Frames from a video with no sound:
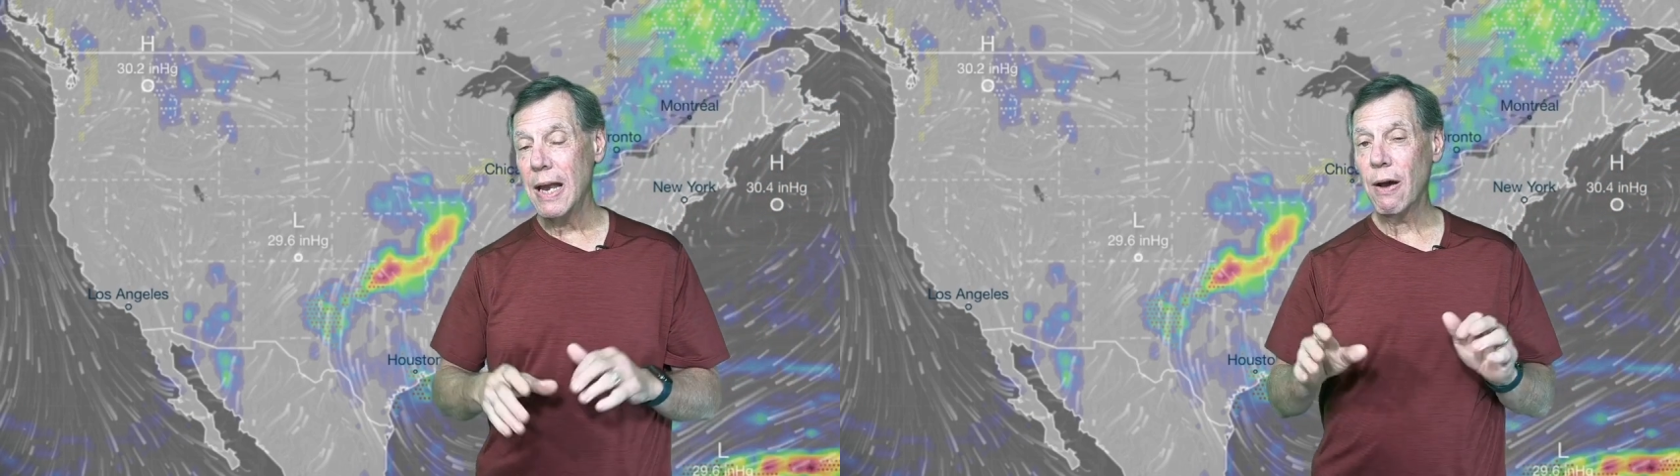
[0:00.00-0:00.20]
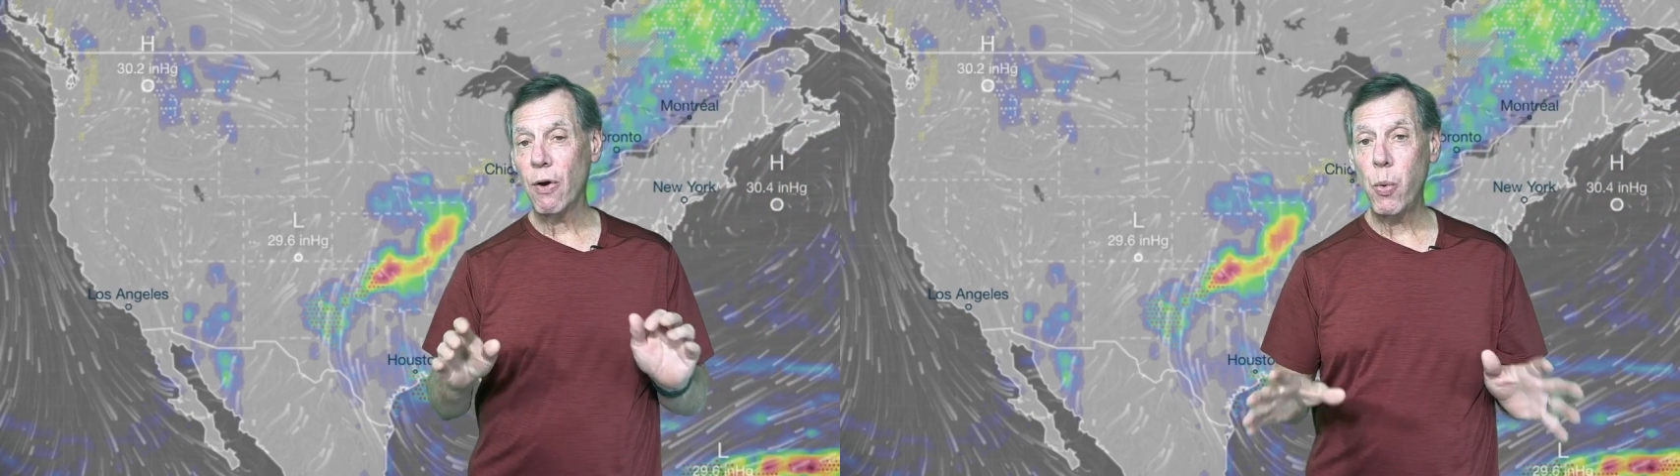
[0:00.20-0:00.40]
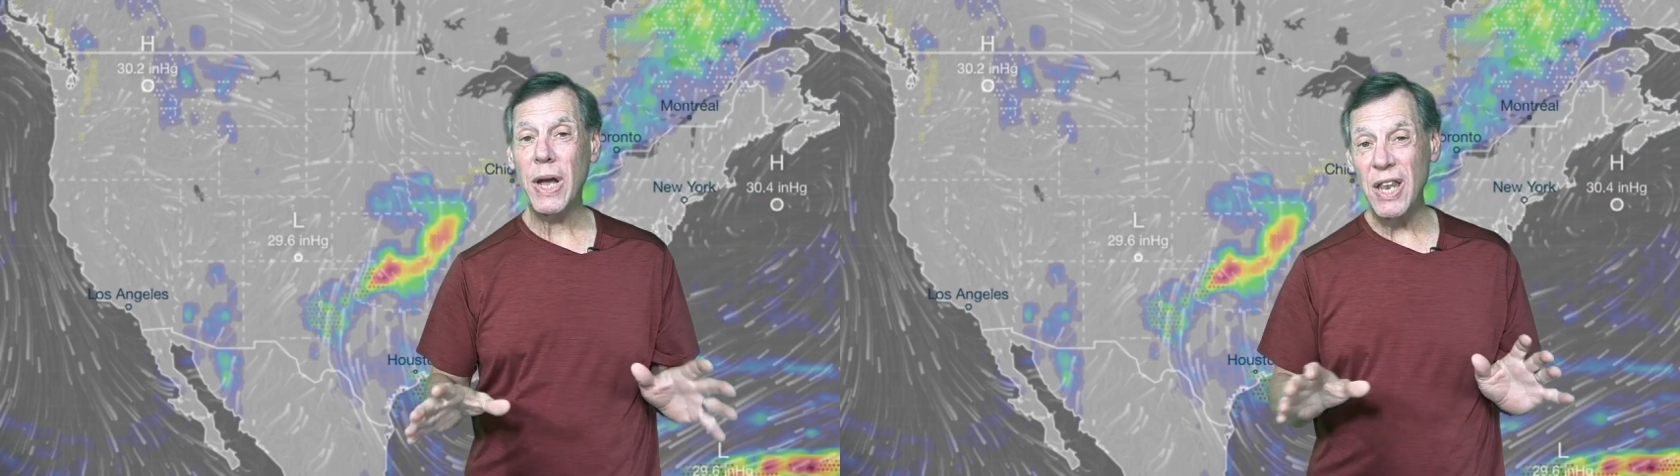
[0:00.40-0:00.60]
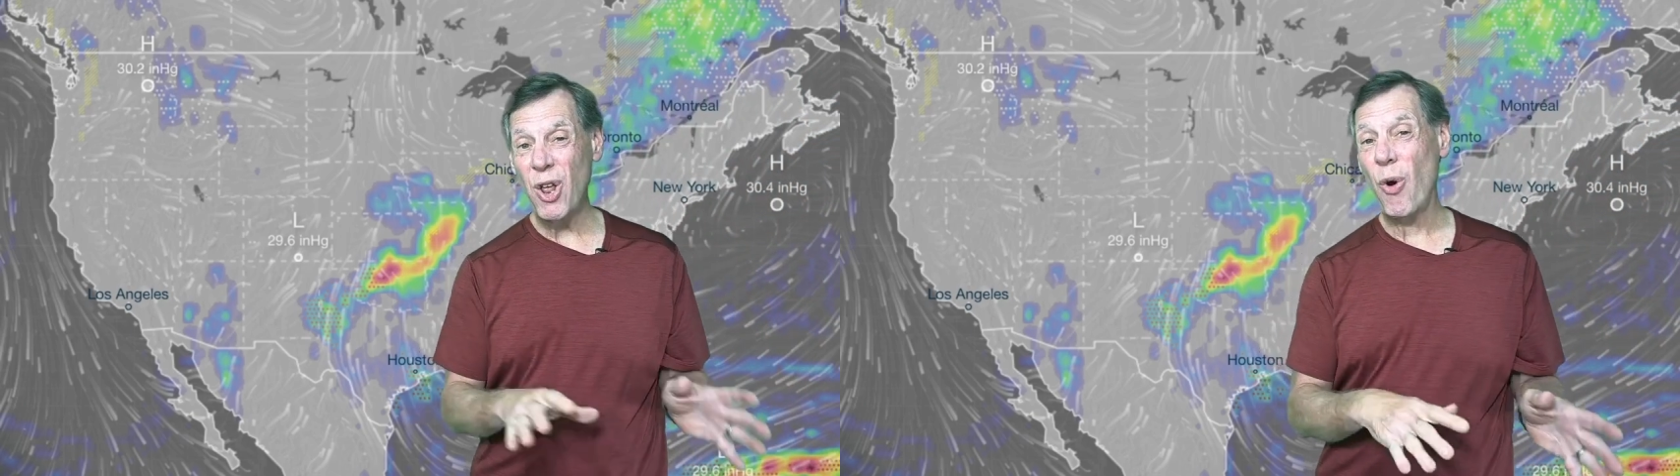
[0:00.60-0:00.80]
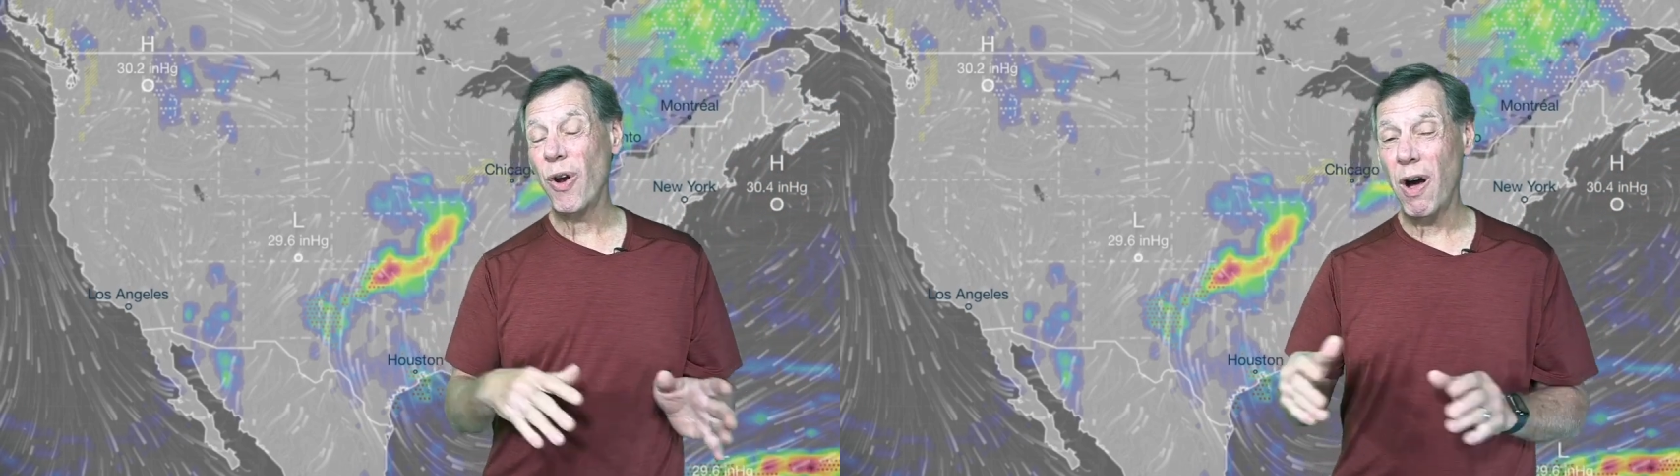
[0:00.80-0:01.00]
Now, a quick
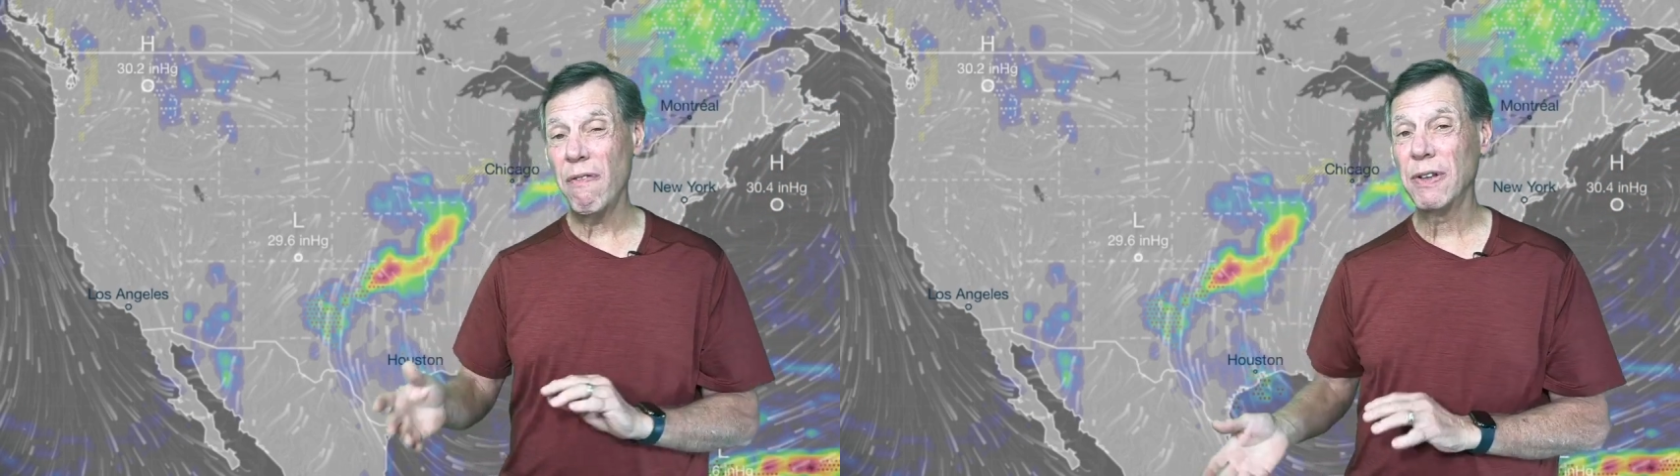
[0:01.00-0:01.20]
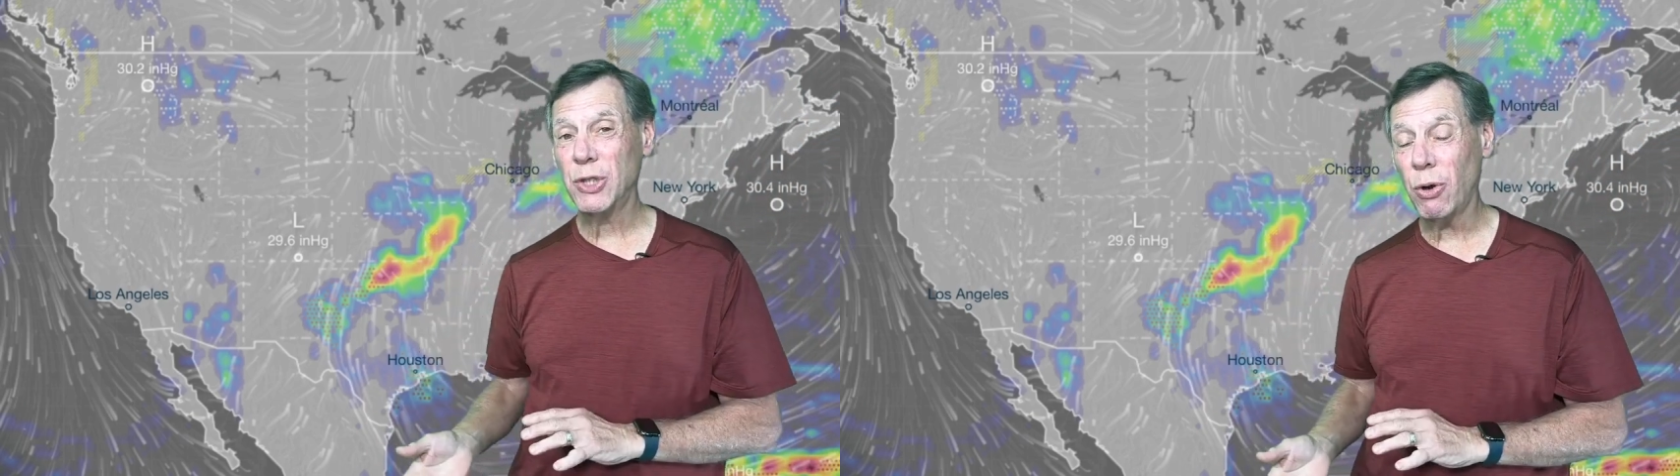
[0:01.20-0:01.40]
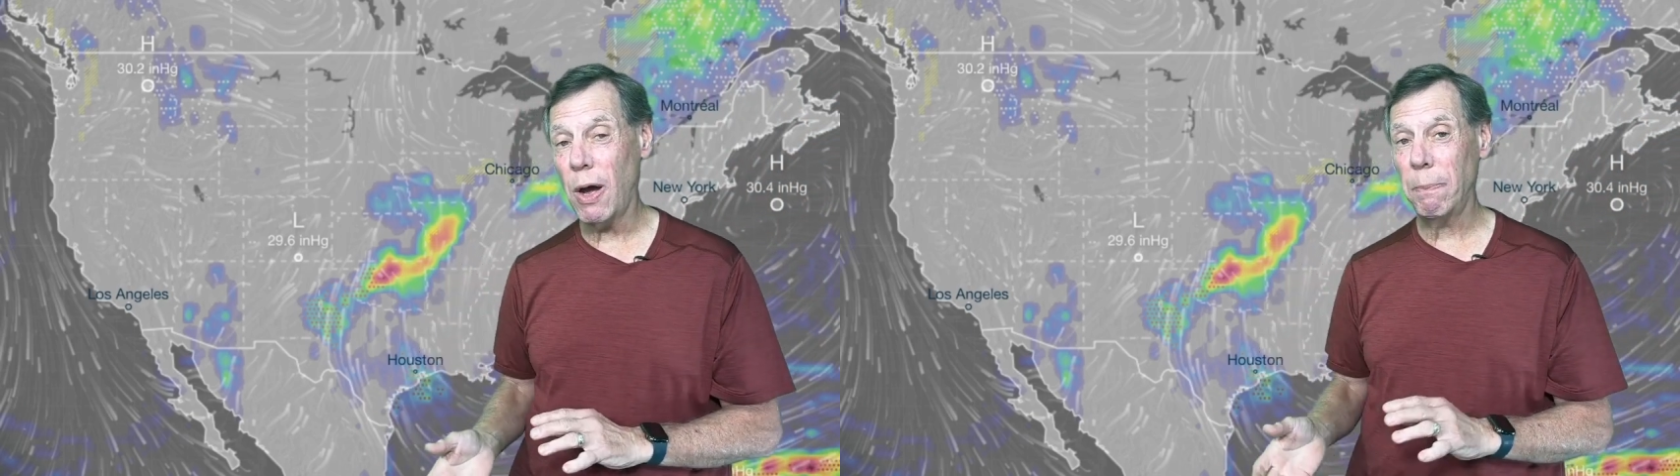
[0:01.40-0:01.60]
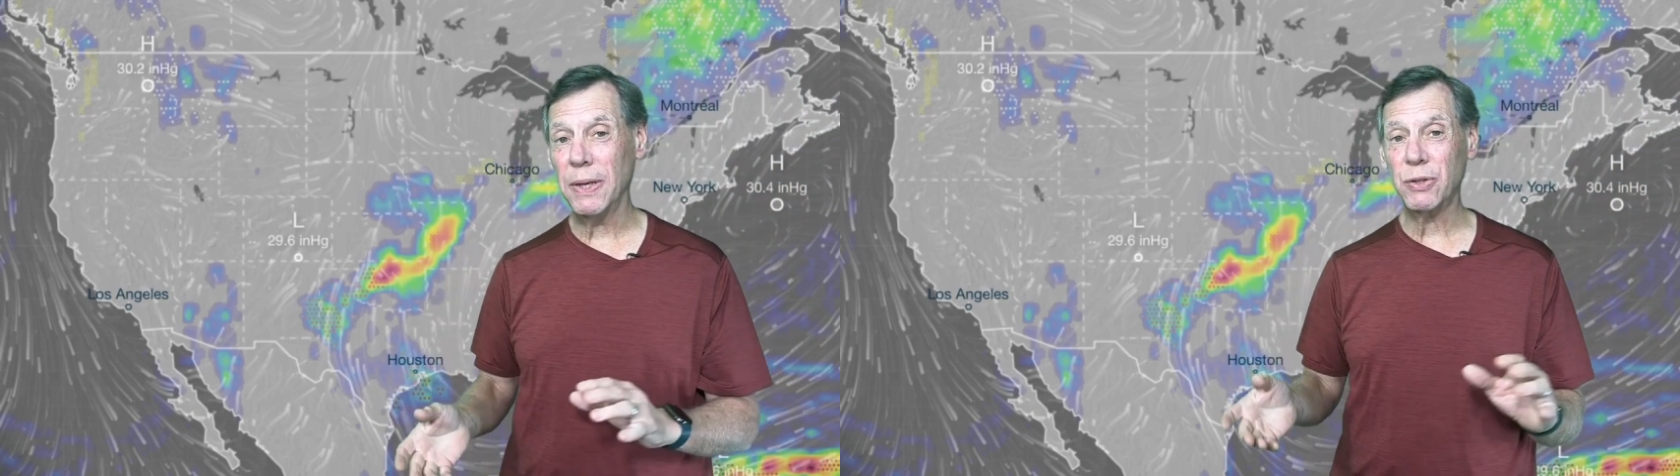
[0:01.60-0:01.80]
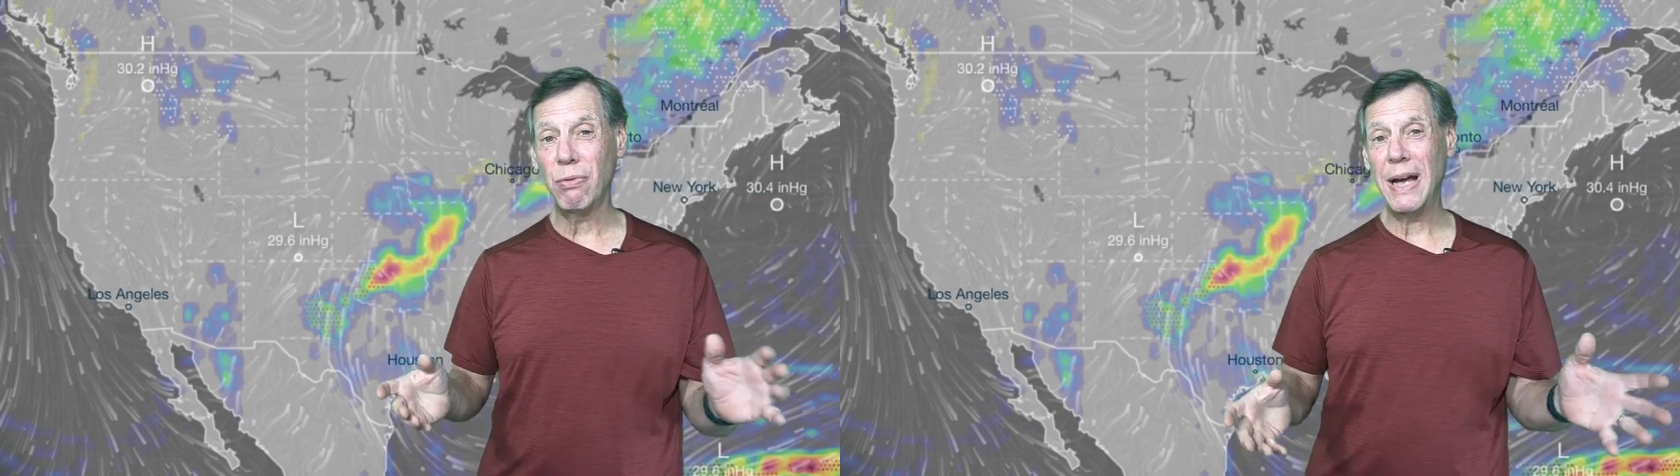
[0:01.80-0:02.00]
note on the
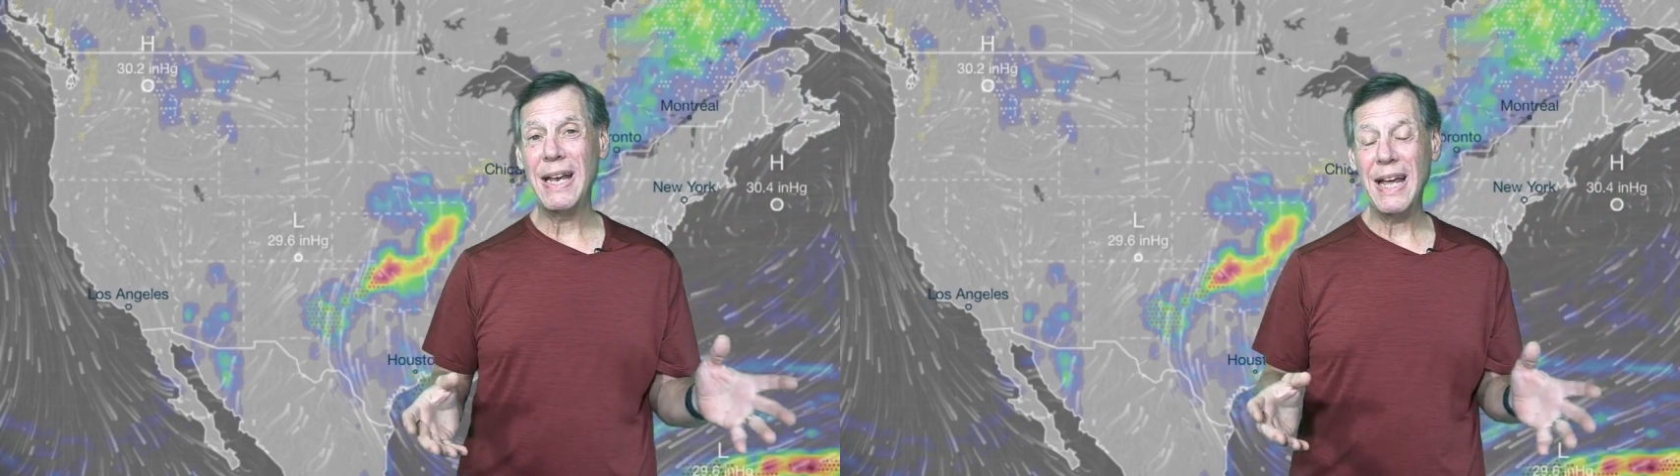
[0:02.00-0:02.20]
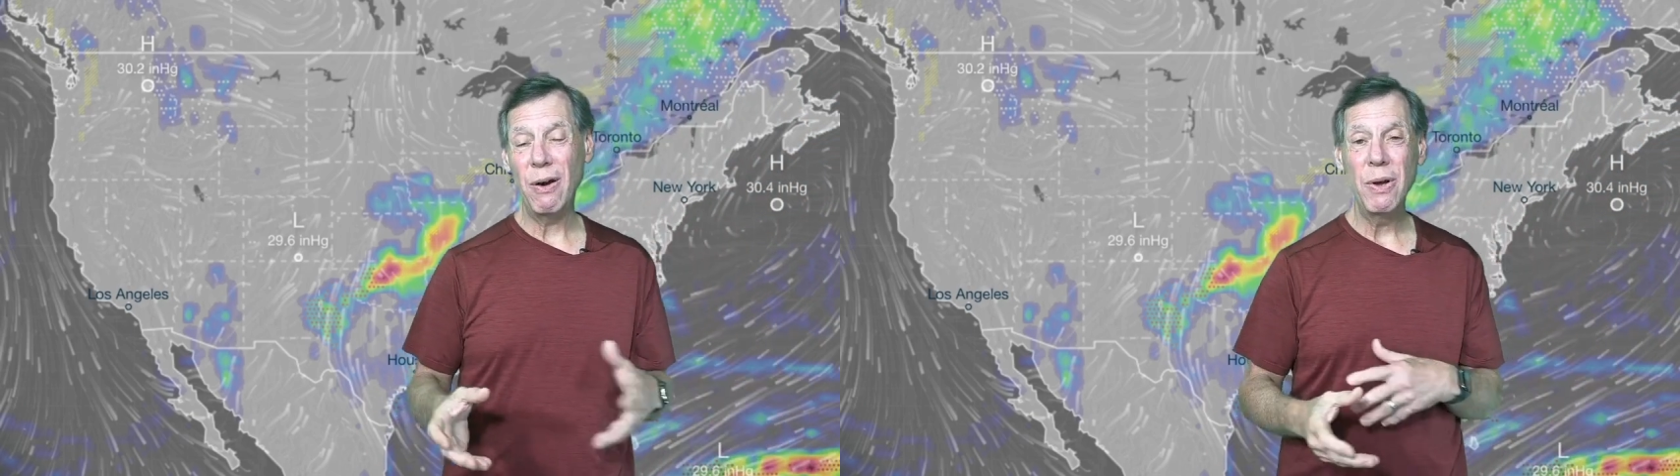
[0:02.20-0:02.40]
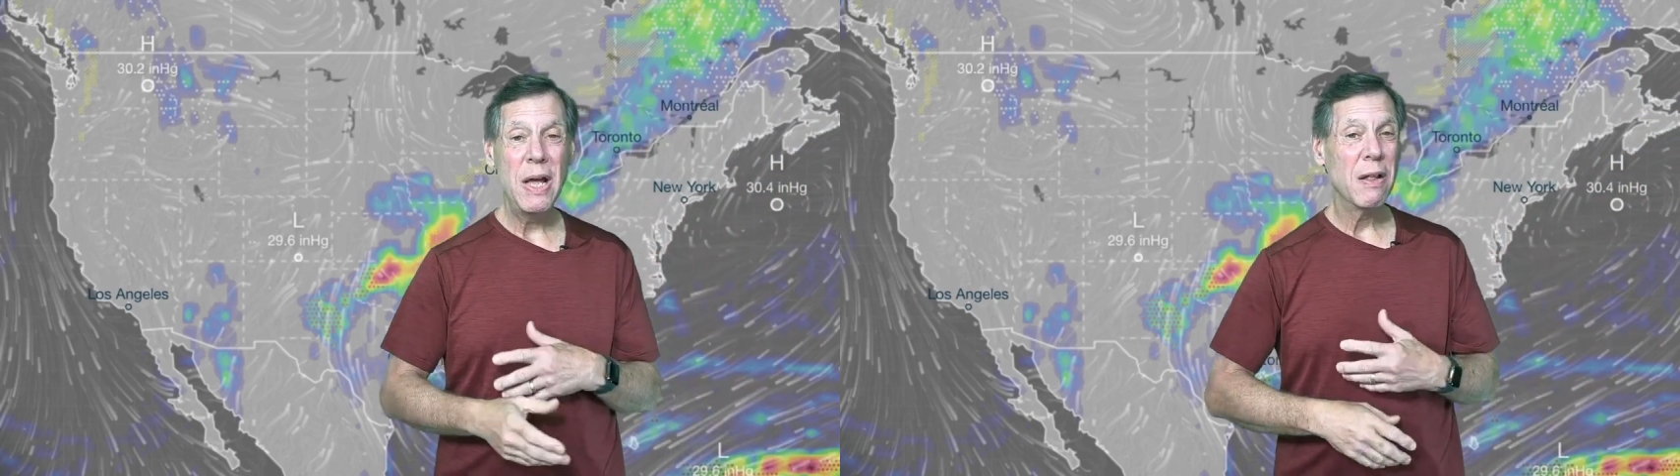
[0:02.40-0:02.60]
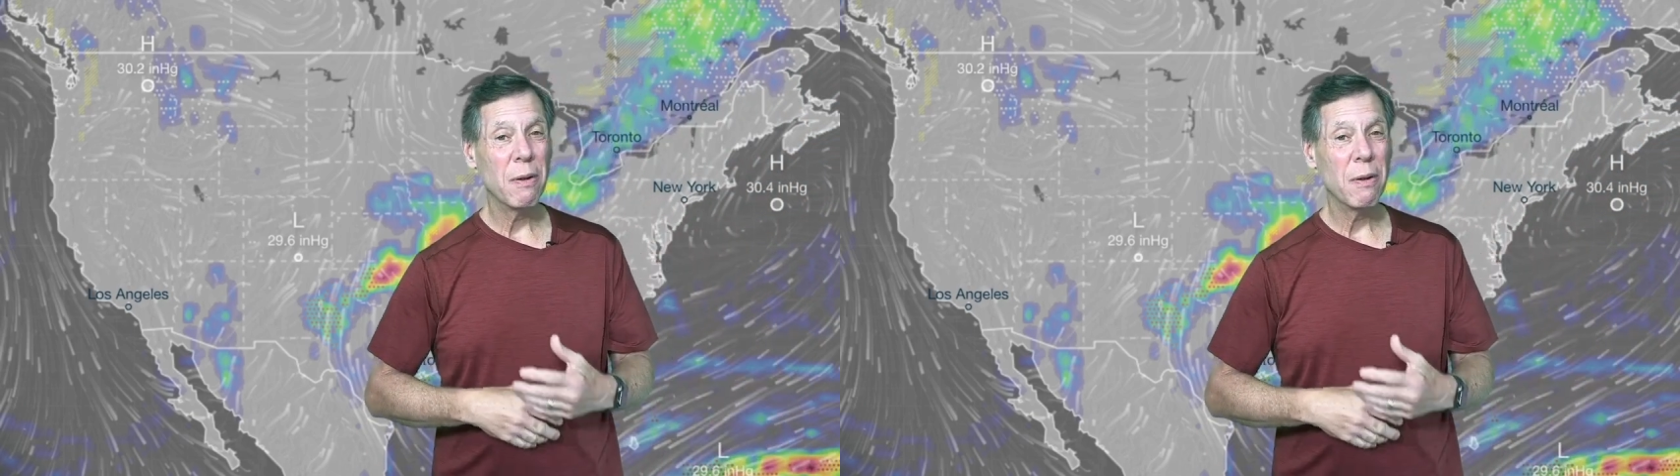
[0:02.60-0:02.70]
tropics right now,